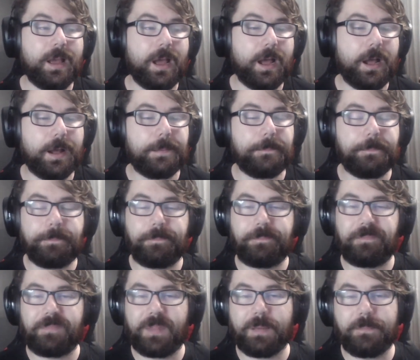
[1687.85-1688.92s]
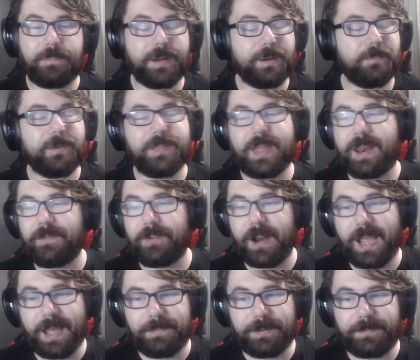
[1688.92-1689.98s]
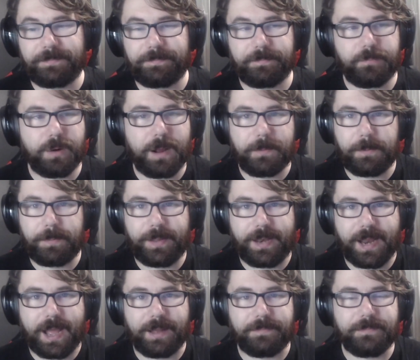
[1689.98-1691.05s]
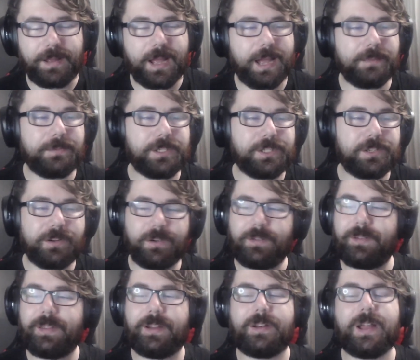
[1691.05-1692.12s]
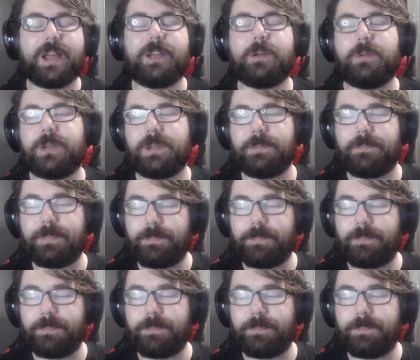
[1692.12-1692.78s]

But will that ever happen? Probably not. I'm certain they're not going to,